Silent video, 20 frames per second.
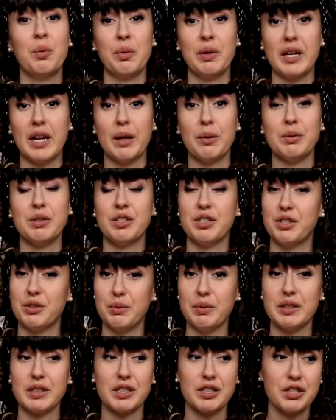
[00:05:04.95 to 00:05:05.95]
when I was
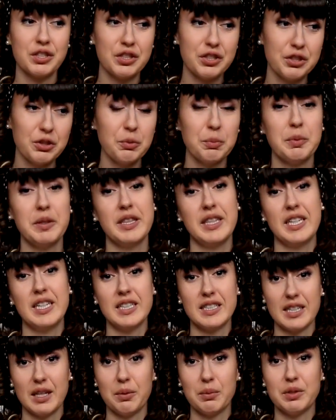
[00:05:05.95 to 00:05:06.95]
doing the stupid
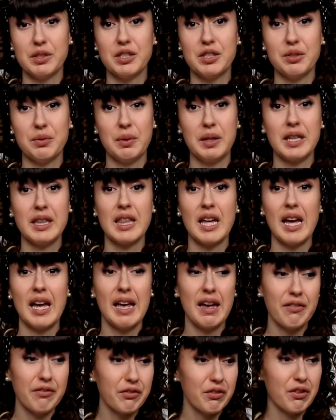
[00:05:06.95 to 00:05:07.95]
things I was doing that
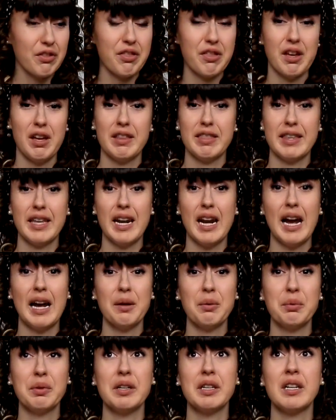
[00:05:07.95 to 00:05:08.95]
ever thought that I
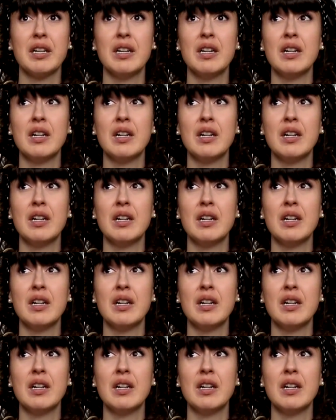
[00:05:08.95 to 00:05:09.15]
would,